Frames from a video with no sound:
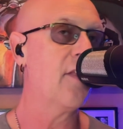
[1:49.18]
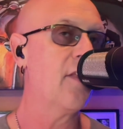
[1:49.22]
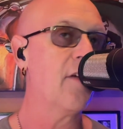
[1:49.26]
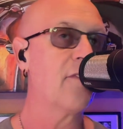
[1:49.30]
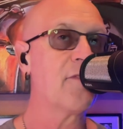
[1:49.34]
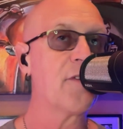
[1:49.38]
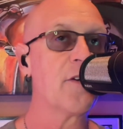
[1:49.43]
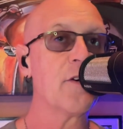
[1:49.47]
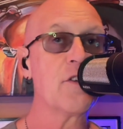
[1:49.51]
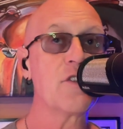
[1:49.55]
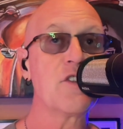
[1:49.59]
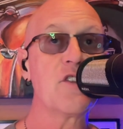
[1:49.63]

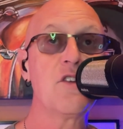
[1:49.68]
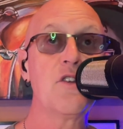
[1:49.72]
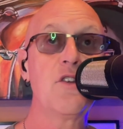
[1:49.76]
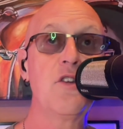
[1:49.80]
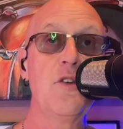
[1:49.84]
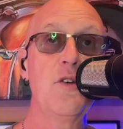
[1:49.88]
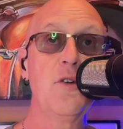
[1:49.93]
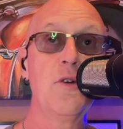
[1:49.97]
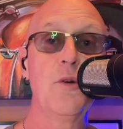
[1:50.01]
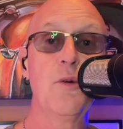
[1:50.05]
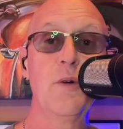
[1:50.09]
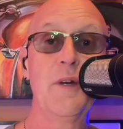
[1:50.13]
first
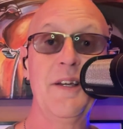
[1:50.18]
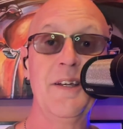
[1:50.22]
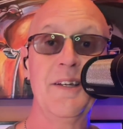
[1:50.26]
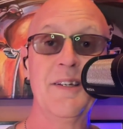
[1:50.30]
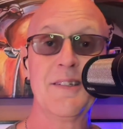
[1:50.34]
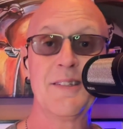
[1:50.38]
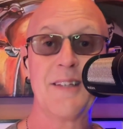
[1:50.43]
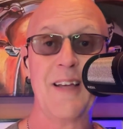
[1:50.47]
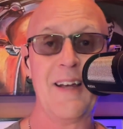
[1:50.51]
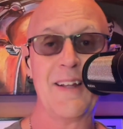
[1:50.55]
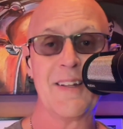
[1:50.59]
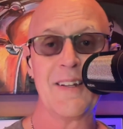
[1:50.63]
do
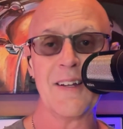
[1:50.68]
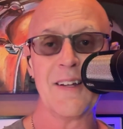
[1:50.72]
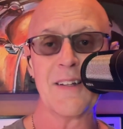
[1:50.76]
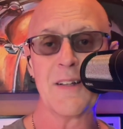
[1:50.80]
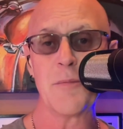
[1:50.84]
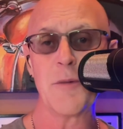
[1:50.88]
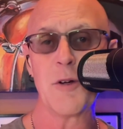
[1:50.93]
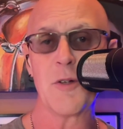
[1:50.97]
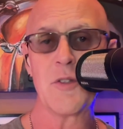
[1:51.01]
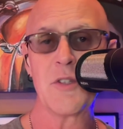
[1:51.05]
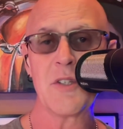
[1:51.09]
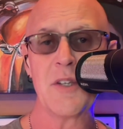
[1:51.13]
is, I think, the
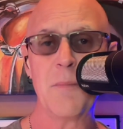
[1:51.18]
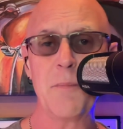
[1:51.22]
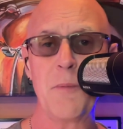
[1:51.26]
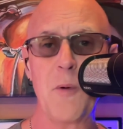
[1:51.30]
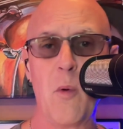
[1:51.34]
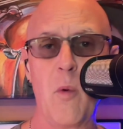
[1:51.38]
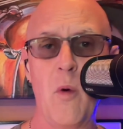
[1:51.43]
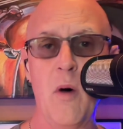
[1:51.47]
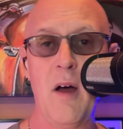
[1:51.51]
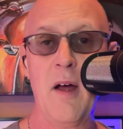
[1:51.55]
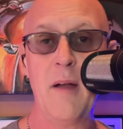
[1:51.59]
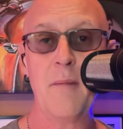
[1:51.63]
most simple
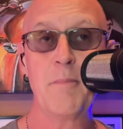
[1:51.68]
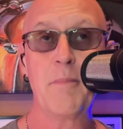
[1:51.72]
one,